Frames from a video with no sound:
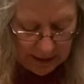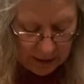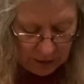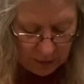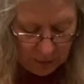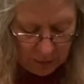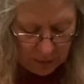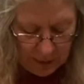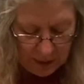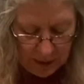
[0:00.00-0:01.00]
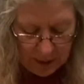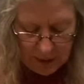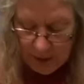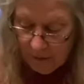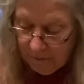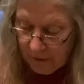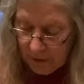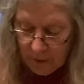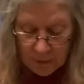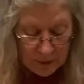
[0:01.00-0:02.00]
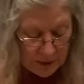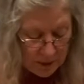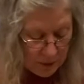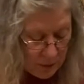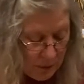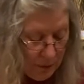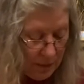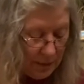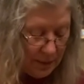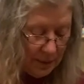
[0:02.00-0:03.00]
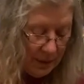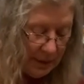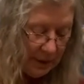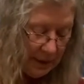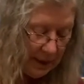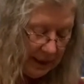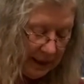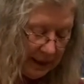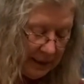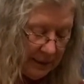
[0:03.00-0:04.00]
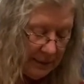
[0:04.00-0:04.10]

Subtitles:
glue the fur onto the leg.